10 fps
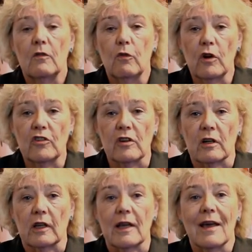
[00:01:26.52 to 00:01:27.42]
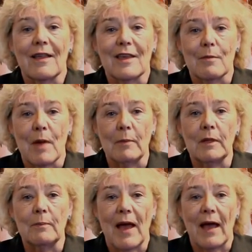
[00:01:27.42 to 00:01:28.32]
Fortunately, the
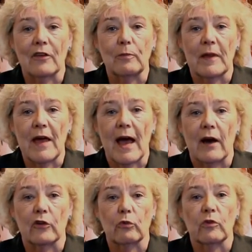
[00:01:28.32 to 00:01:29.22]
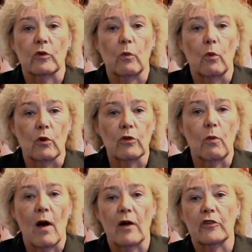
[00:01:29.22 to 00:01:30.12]
amendment passed by the House was a
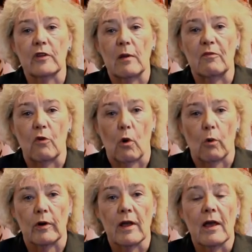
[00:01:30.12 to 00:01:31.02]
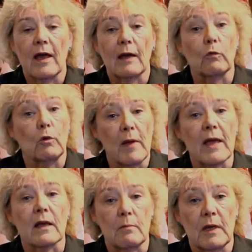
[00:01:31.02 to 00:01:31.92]
worthwhile step forward and will
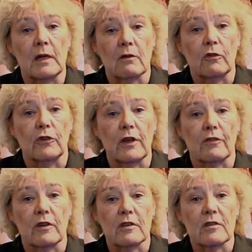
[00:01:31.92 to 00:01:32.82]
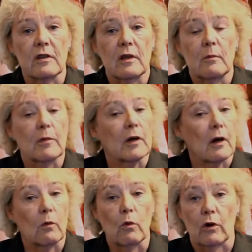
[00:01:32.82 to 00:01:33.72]
make a meaningful difference but
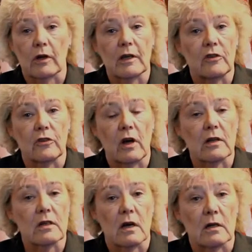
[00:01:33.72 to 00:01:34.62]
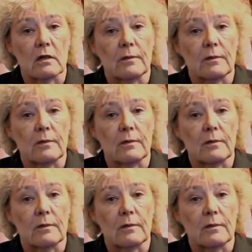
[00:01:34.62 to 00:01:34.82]
our work is not done.